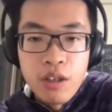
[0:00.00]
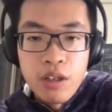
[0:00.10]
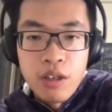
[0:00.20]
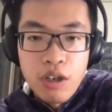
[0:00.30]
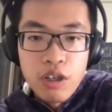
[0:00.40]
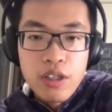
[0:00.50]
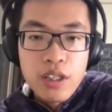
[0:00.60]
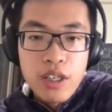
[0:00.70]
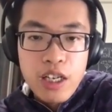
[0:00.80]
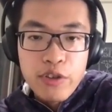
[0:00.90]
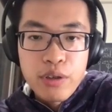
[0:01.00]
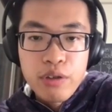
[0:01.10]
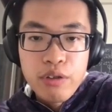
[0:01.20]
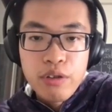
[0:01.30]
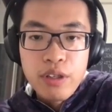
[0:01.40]
all the
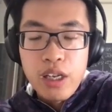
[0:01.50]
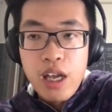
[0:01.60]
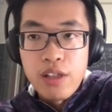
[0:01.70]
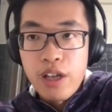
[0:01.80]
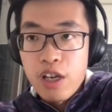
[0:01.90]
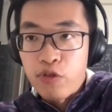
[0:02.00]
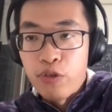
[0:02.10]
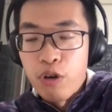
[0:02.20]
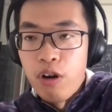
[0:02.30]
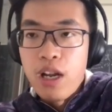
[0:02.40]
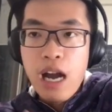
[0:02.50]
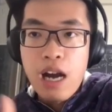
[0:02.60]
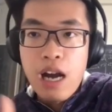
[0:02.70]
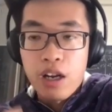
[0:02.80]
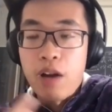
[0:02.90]
H2 and the H4 are
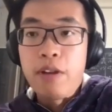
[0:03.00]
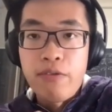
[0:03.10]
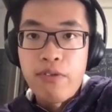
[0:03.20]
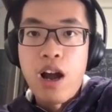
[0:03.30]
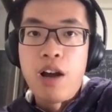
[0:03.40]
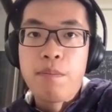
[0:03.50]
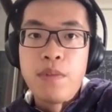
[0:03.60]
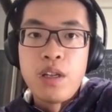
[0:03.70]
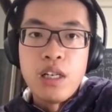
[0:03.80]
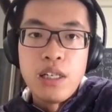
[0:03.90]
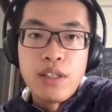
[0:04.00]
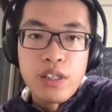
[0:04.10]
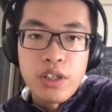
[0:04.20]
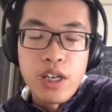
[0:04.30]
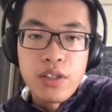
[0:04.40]
coming from the
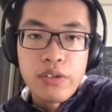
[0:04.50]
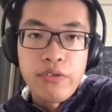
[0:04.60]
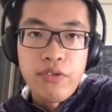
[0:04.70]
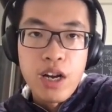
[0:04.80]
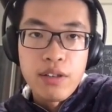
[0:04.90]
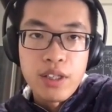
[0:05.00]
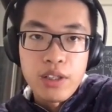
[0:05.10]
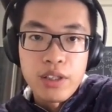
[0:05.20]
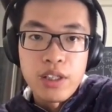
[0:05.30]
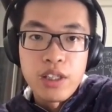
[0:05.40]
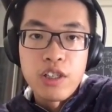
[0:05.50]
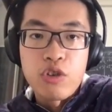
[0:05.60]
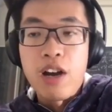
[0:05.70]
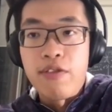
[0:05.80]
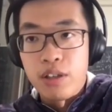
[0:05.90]
terms from this CD
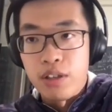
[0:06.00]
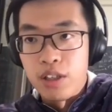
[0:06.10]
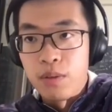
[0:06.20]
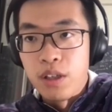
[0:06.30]
driving term.